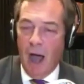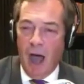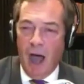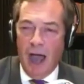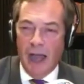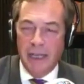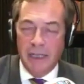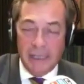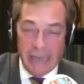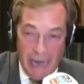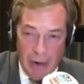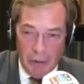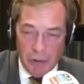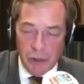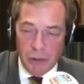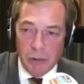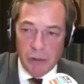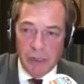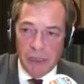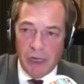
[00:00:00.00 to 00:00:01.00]
I doubt
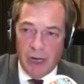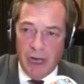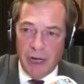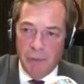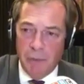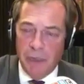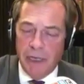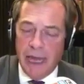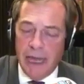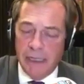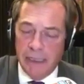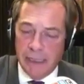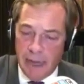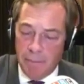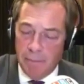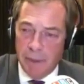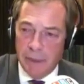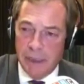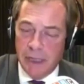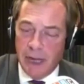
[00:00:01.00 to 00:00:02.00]
your side would get
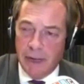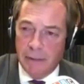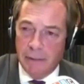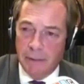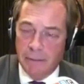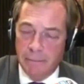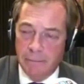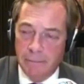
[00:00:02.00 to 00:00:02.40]
10%.